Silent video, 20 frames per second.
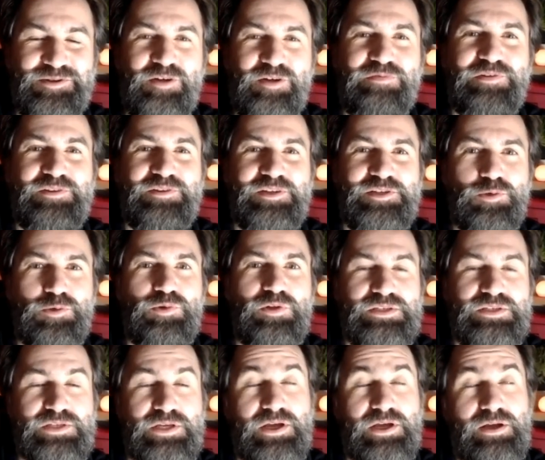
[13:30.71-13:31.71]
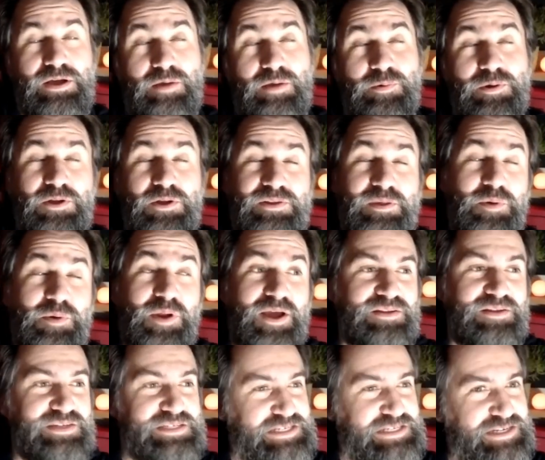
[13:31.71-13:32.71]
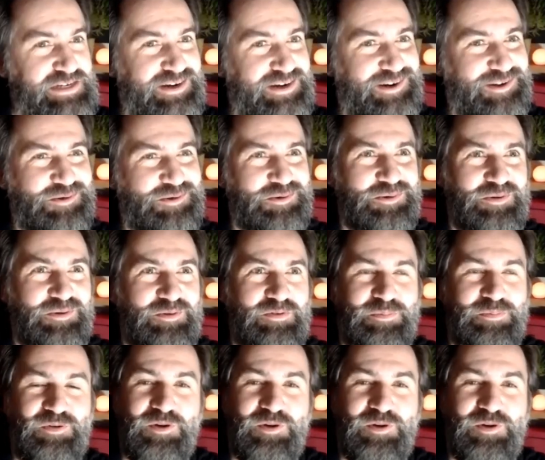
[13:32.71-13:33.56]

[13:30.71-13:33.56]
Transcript: So often the mm-hmm. students say, oh, I will not apply this year to